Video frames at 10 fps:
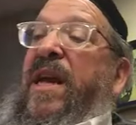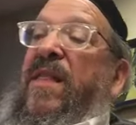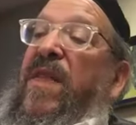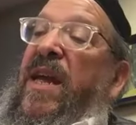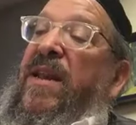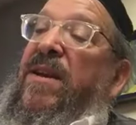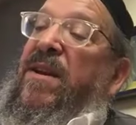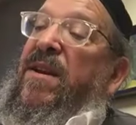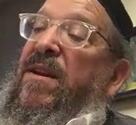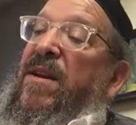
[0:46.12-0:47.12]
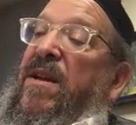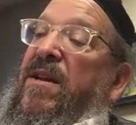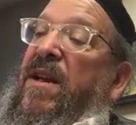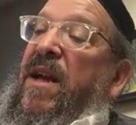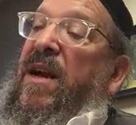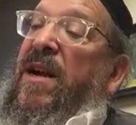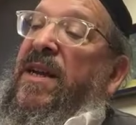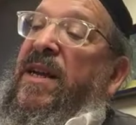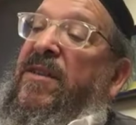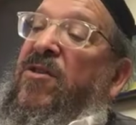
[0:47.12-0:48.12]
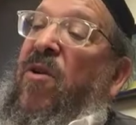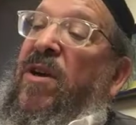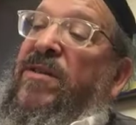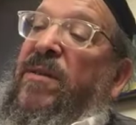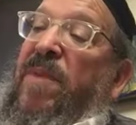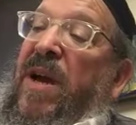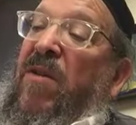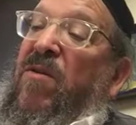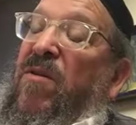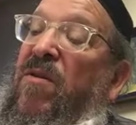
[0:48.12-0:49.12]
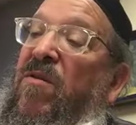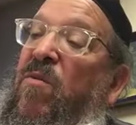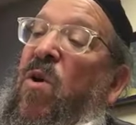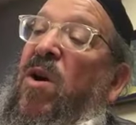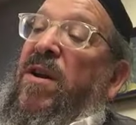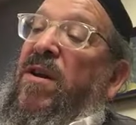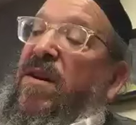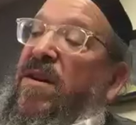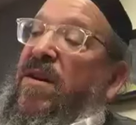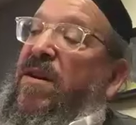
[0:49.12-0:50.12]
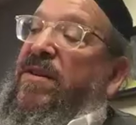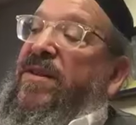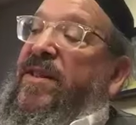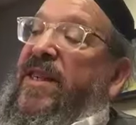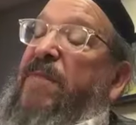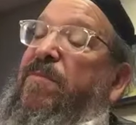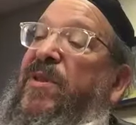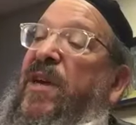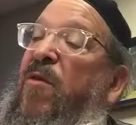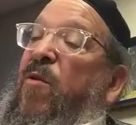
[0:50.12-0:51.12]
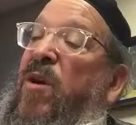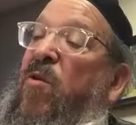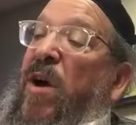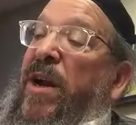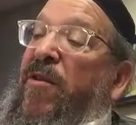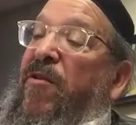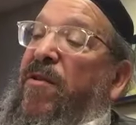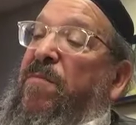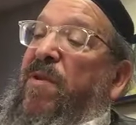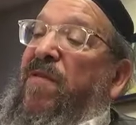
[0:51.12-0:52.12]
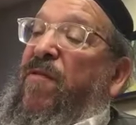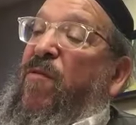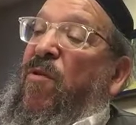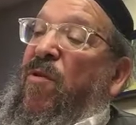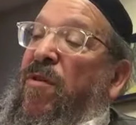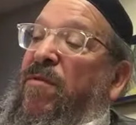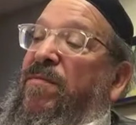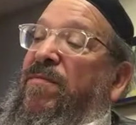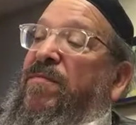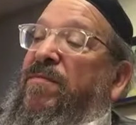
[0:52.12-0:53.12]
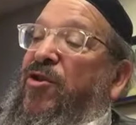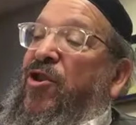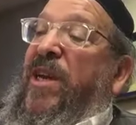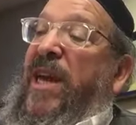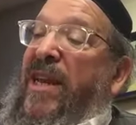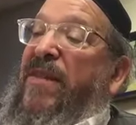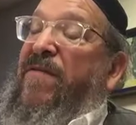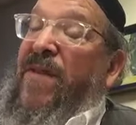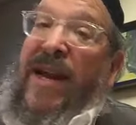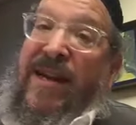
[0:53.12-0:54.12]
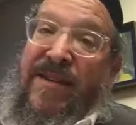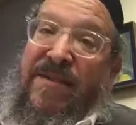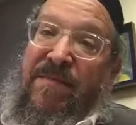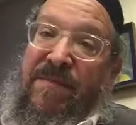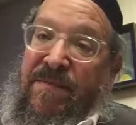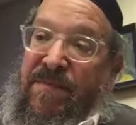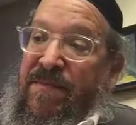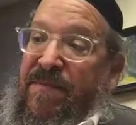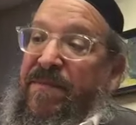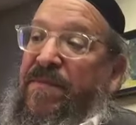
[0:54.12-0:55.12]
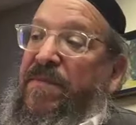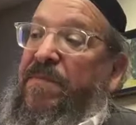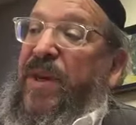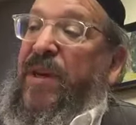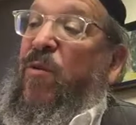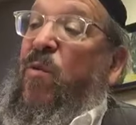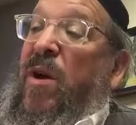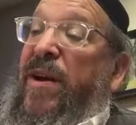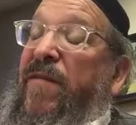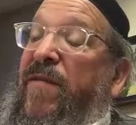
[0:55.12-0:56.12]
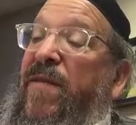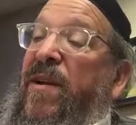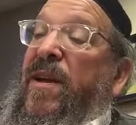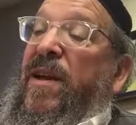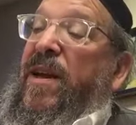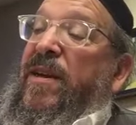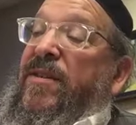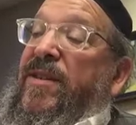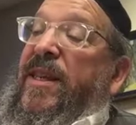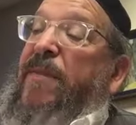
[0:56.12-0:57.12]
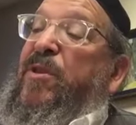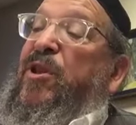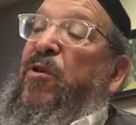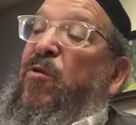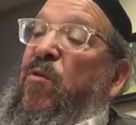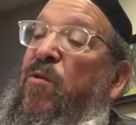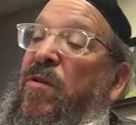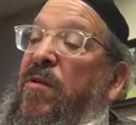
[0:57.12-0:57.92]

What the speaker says: And then it talks about what steps are required before she can, in fact, be your wife. Step two.